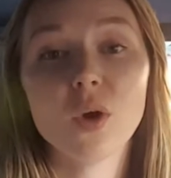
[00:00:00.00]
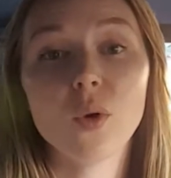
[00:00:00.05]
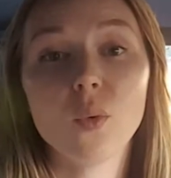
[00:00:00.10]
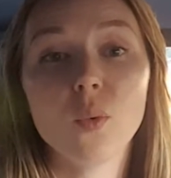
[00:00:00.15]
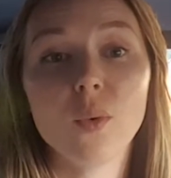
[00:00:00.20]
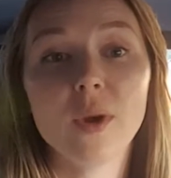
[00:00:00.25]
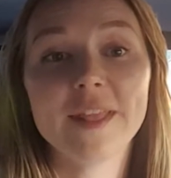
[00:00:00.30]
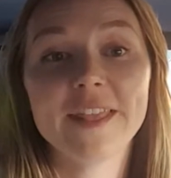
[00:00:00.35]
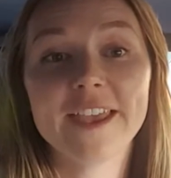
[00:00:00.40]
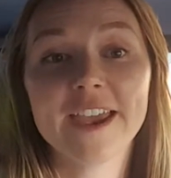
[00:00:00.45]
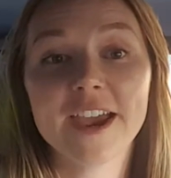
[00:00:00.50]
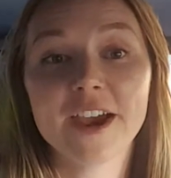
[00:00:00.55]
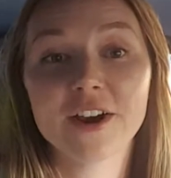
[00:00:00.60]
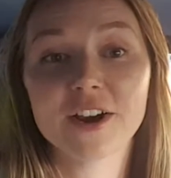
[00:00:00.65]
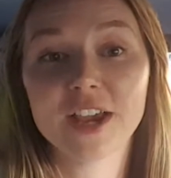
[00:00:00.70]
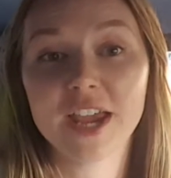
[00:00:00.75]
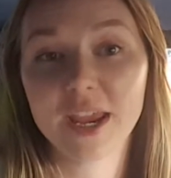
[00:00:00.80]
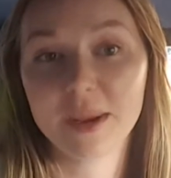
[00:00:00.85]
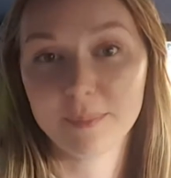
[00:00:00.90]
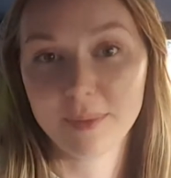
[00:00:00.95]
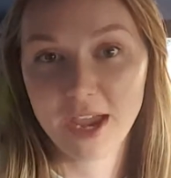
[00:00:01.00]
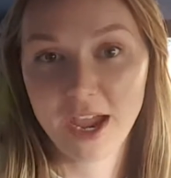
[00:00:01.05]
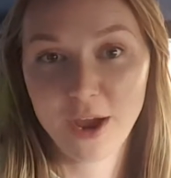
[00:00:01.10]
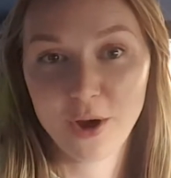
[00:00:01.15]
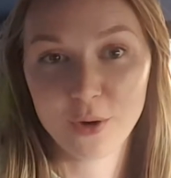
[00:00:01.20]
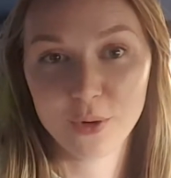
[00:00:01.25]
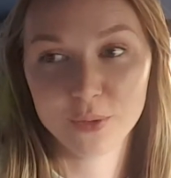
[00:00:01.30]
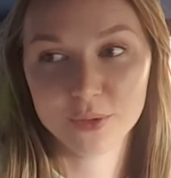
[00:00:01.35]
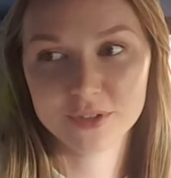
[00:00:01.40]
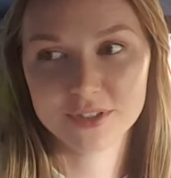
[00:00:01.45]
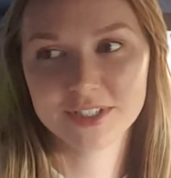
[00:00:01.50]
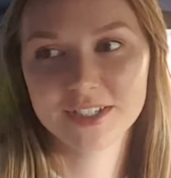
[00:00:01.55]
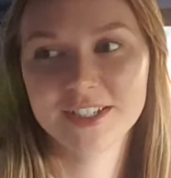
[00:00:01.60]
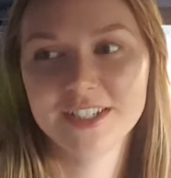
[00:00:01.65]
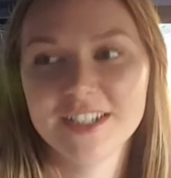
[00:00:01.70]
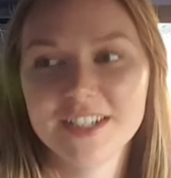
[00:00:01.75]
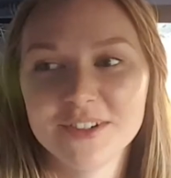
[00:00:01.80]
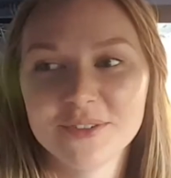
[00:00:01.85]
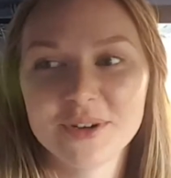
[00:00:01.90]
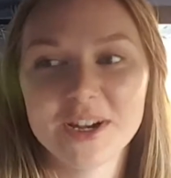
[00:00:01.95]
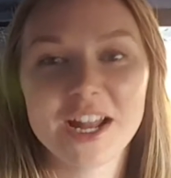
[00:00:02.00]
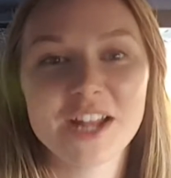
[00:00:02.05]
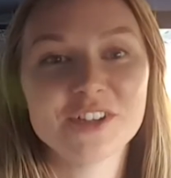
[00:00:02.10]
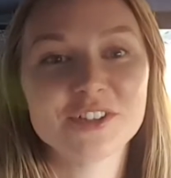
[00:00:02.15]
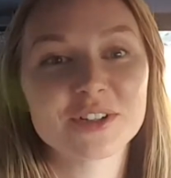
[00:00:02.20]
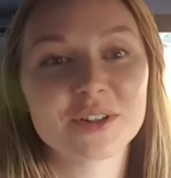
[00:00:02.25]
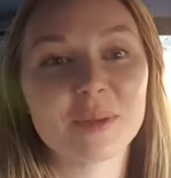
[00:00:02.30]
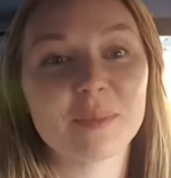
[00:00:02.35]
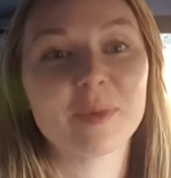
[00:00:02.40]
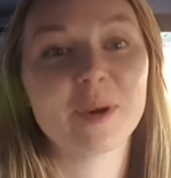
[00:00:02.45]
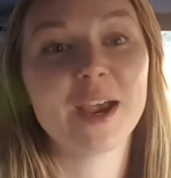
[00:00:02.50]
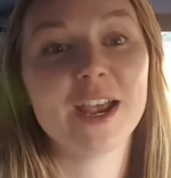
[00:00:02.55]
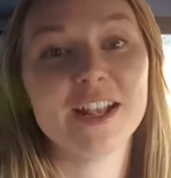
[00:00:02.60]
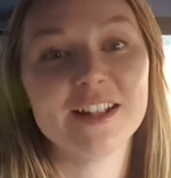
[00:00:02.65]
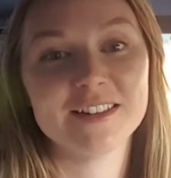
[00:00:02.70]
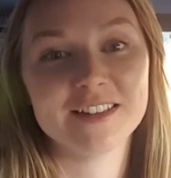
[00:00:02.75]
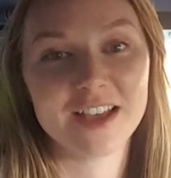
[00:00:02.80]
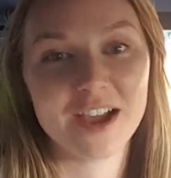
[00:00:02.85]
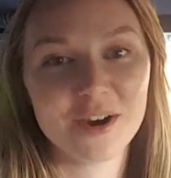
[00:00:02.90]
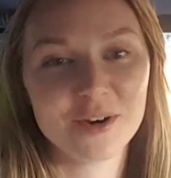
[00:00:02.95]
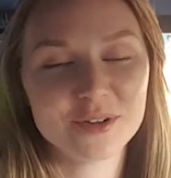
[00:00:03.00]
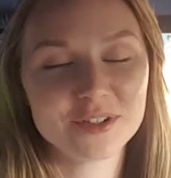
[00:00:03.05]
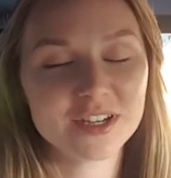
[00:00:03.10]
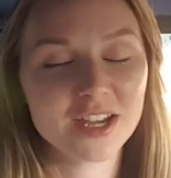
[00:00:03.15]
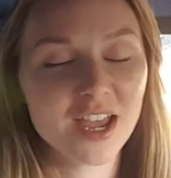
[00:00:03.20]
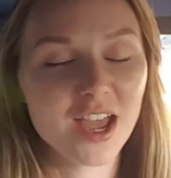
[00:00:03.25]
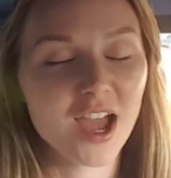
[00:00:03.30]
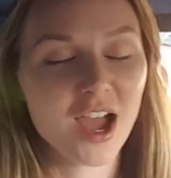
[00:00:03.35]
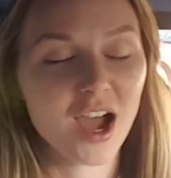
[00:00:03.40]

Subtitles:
when the hair came out, when I took the braids out.